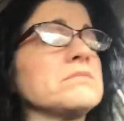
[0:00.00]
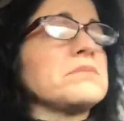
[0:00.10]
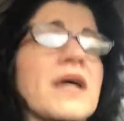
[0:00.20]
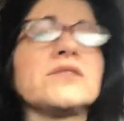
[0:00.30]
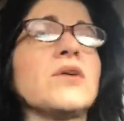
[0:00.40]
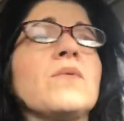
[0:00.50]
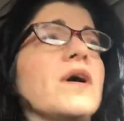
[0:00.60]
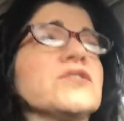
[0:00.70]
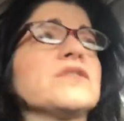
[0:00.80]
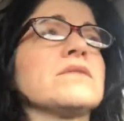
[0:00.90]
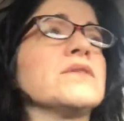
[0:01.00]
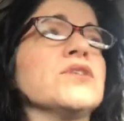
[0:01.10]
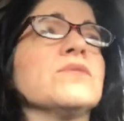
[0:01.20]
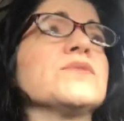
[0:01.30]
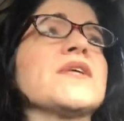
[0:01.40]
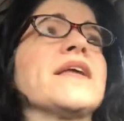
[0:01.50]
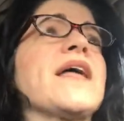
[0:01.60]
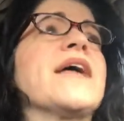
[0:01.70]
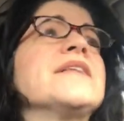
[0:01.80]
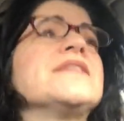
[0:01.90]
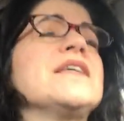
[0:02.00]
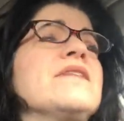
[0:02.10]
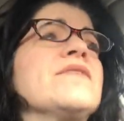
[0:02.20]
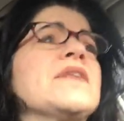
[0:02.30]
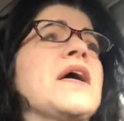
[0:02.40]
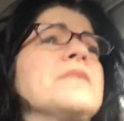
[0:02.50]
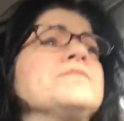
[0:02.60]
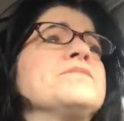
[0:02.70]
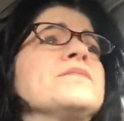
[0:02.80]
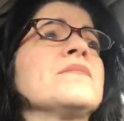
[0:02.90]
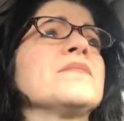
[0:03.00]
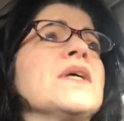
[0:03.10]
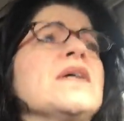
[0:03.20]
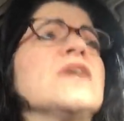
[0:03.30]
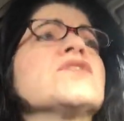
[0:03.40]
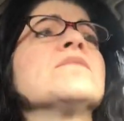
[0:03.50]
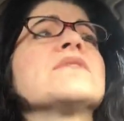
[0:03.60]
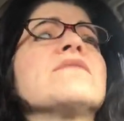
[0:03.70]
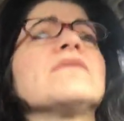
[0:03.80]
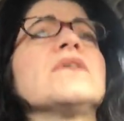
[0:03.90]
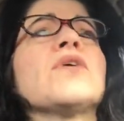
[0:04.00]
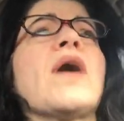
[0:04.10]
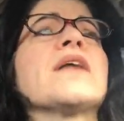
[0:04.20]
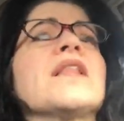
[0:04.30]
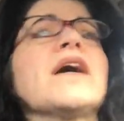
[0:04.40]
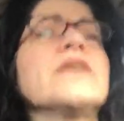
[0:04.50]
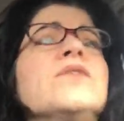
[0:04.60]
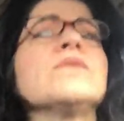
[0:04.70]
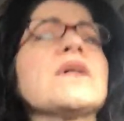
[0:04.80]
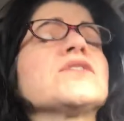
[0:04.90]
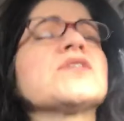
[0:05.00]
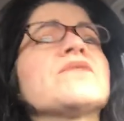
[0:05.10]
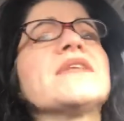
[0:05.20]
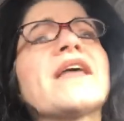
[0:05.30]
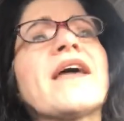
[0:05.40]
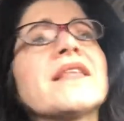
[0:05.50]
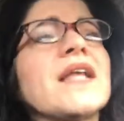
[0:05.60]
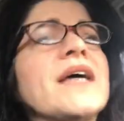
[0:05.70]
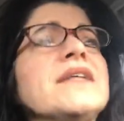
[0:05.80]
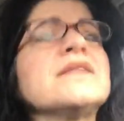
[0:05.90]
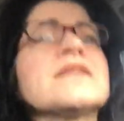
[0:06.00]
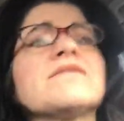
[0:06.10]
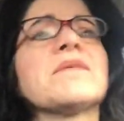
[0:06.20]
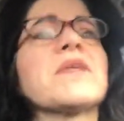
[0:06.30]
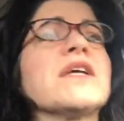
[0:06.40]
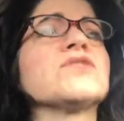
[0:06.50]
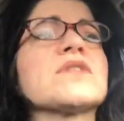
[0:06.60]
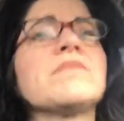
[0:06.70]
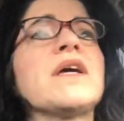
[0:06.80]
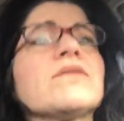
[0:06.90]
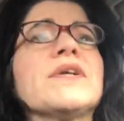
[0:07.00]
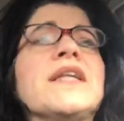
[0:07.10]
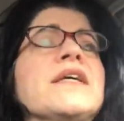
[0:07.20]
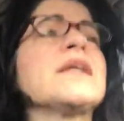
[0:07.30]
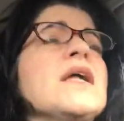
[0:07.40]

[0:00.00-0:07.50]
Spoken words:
I don't watch the news, and even in terms of online news, I'll just read the headlines. If something interests me, I'll read it.